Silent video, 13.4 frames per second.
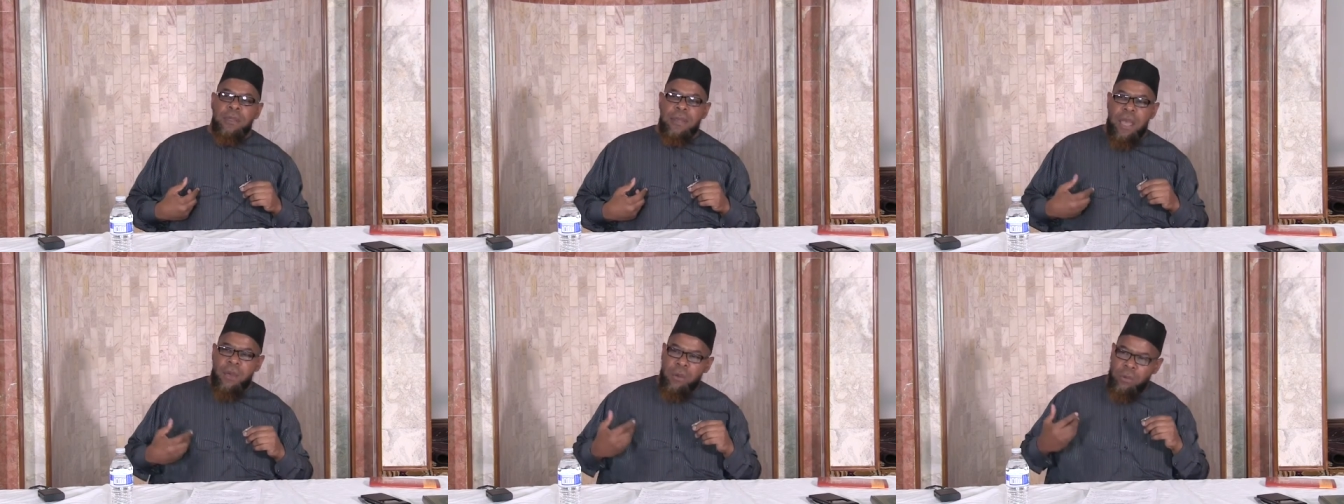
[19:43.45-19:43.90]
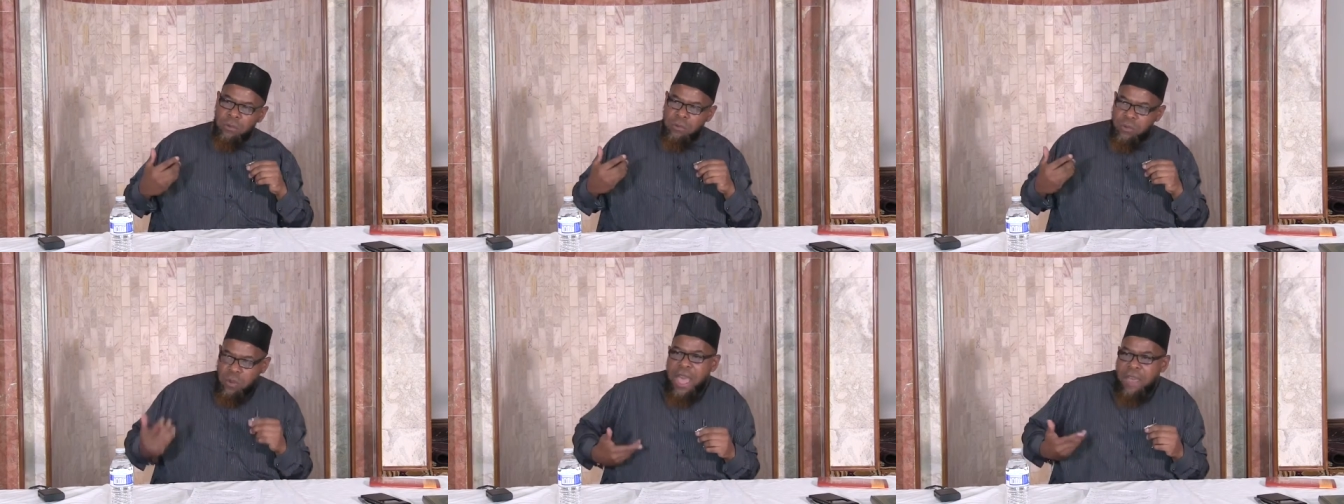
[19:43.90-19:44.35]

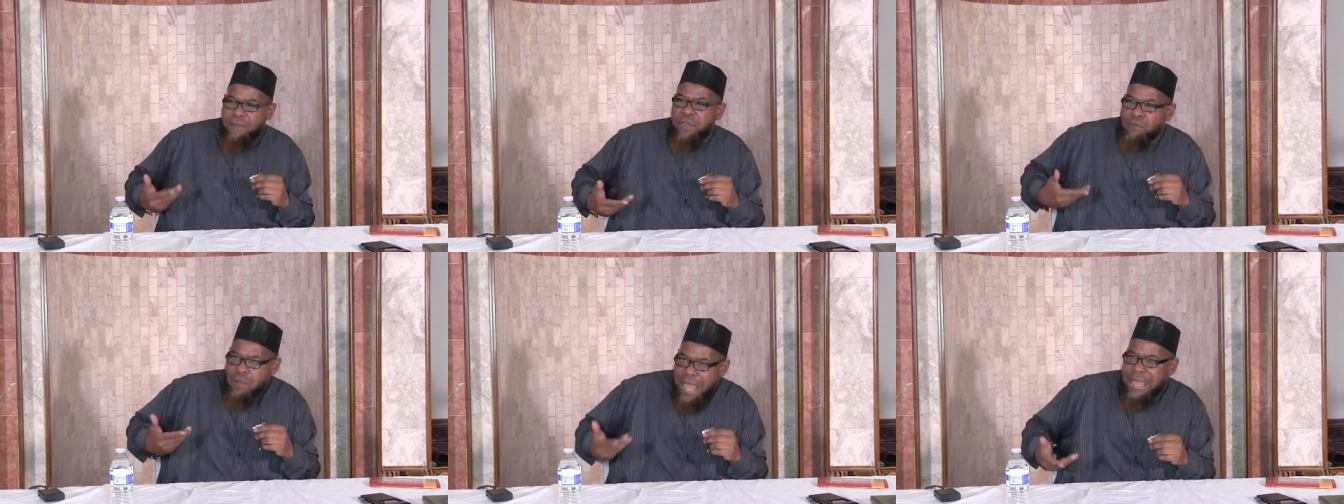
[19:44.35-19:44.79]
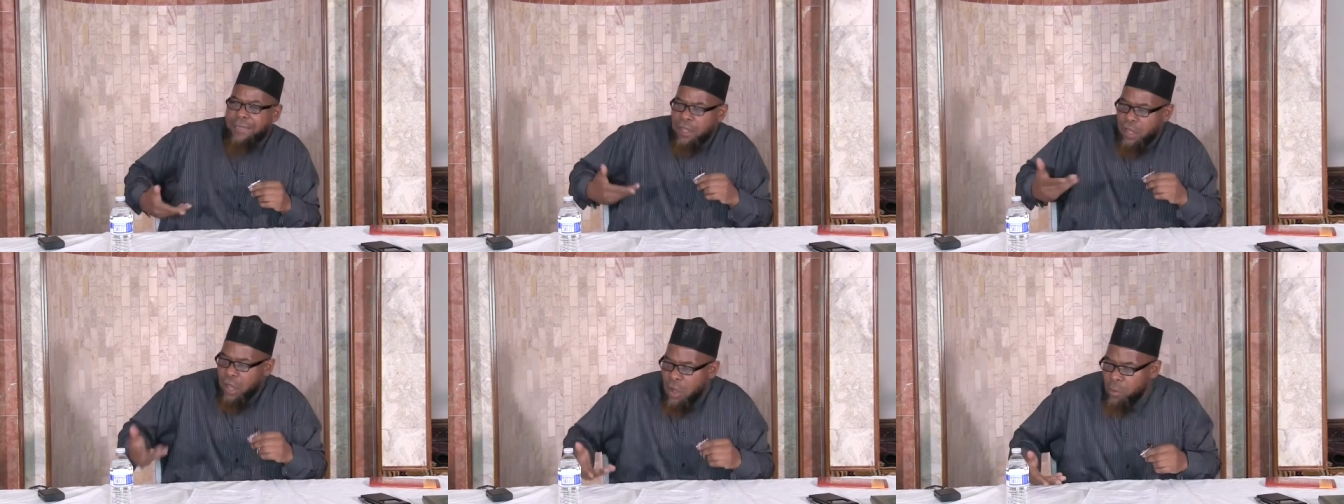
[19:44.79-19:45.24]
Now, do I have the right
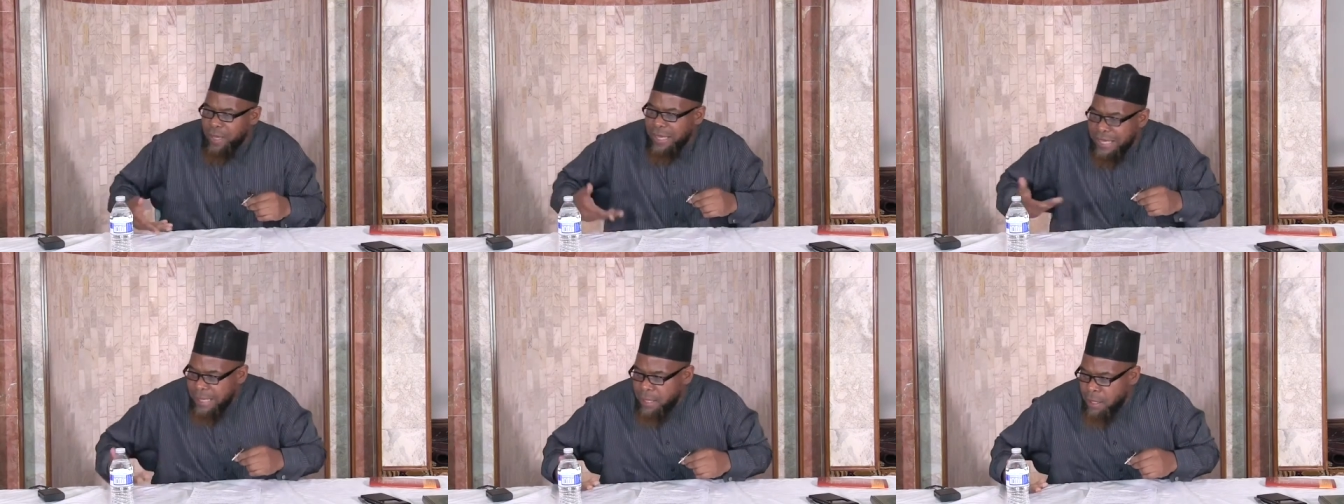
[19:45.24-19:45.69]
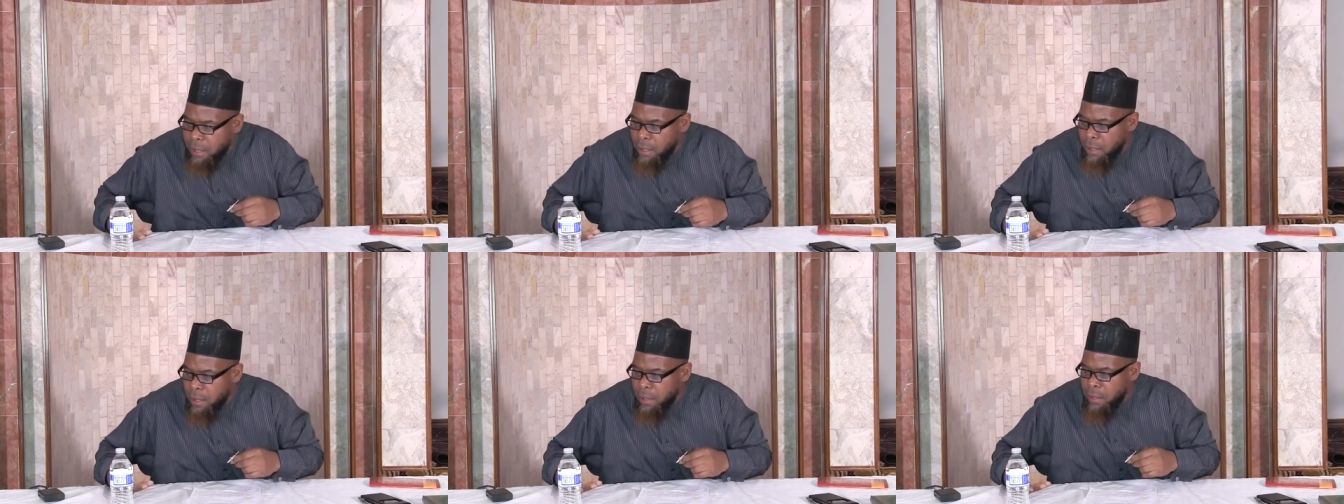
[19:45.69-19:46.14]
to go and
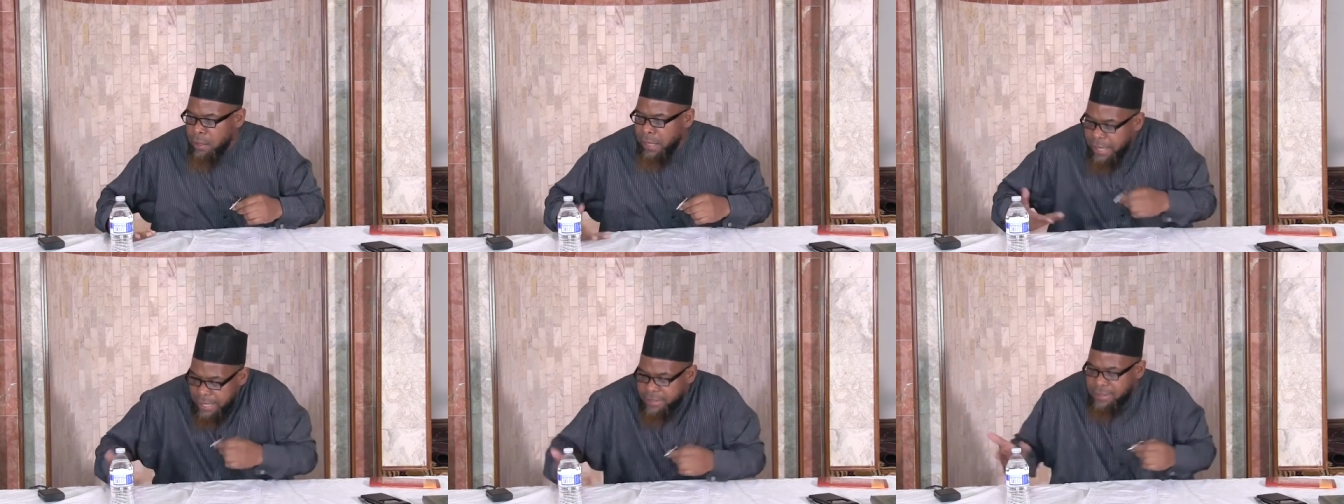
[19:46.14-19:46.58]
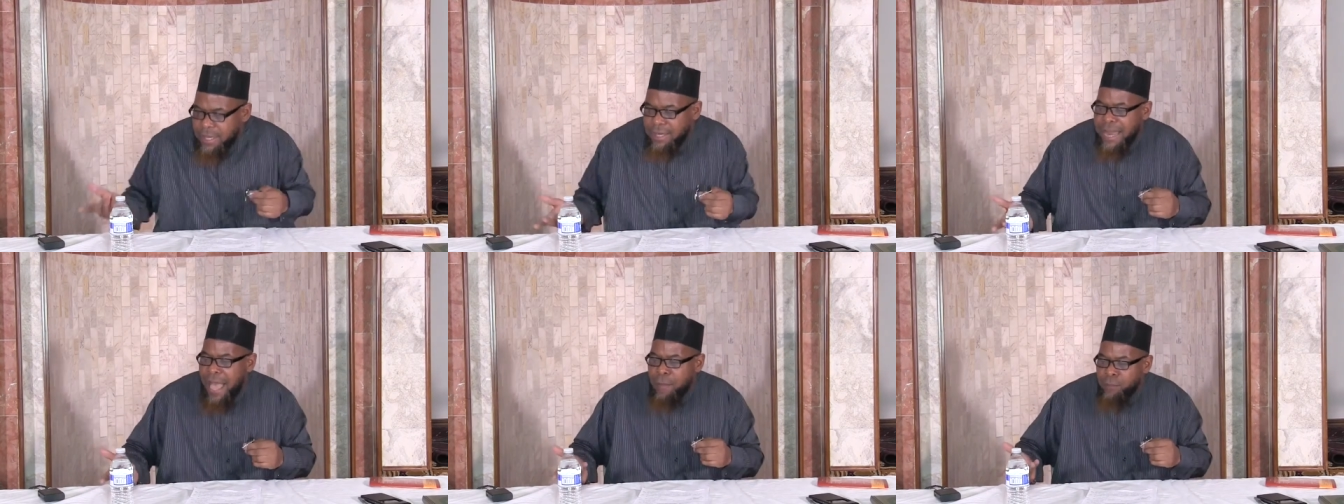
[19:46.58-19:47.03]
kill
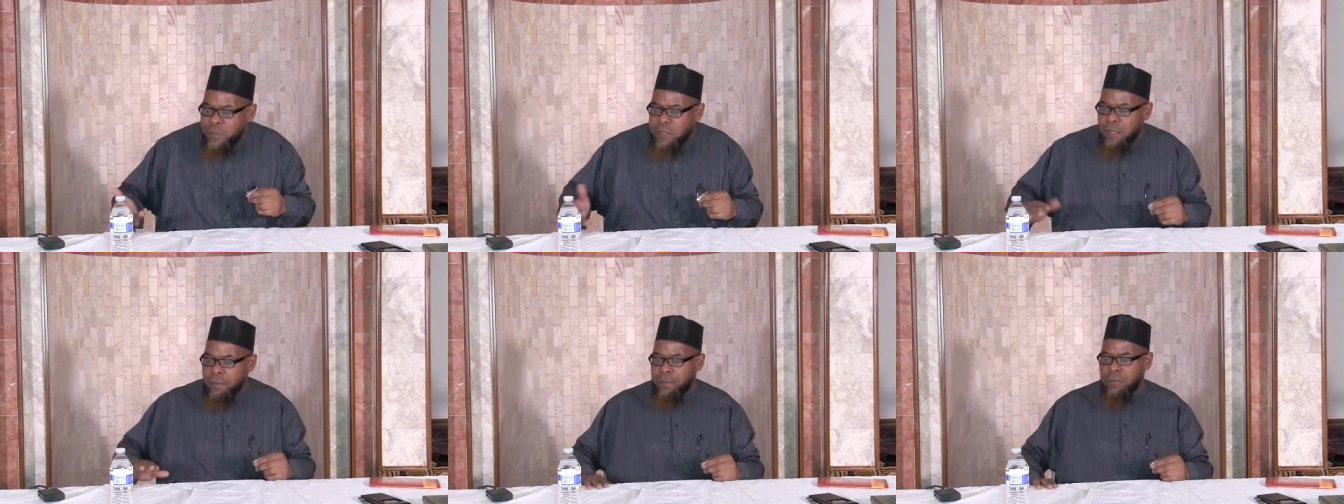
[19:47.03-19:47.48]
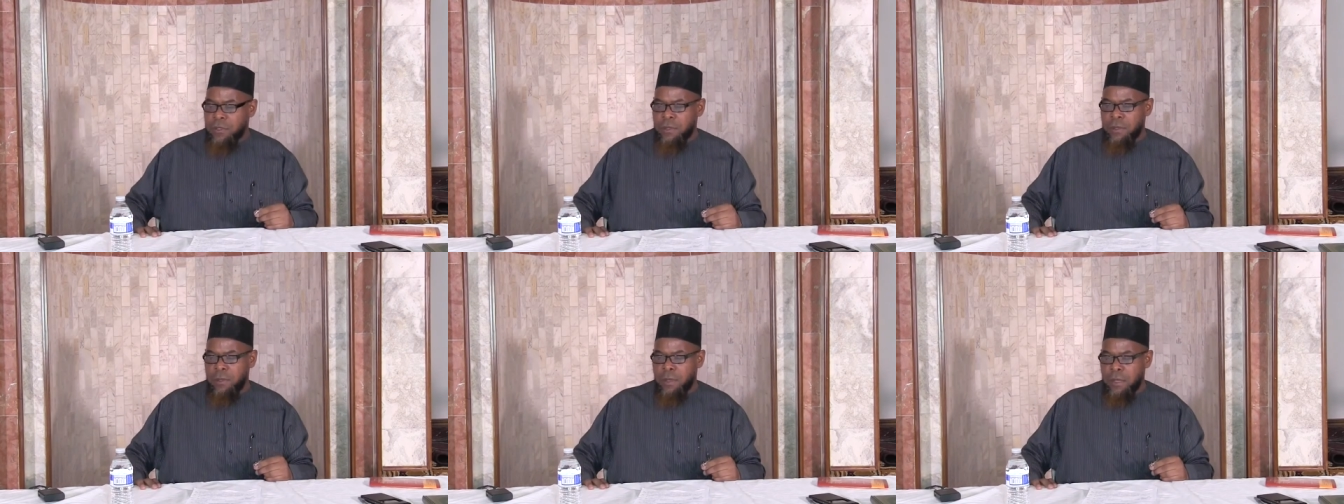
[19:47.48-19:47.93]
innocent non
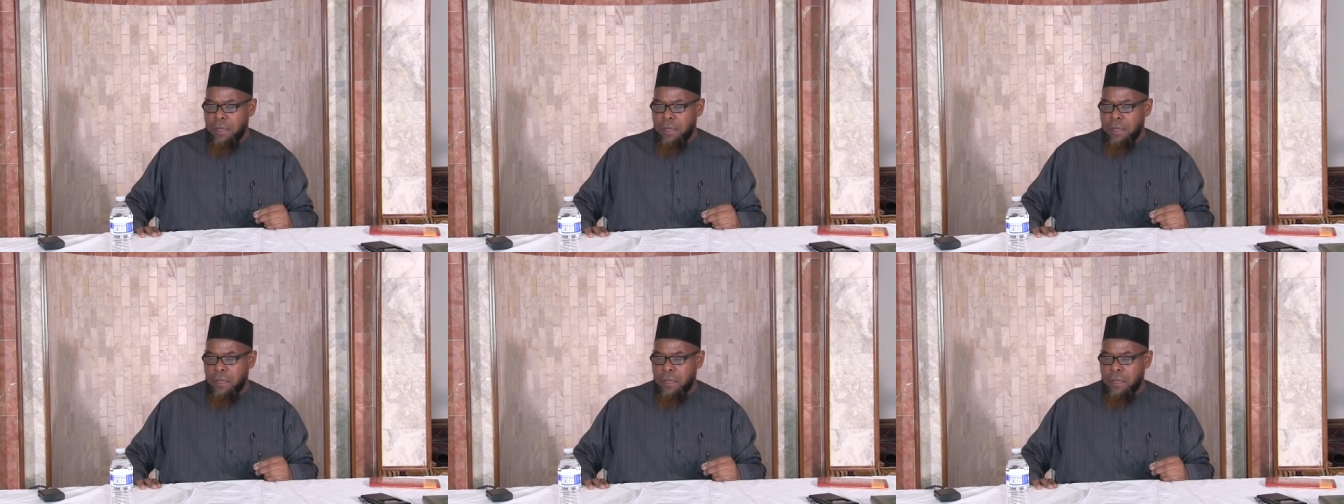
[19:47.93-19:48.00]
Muslims?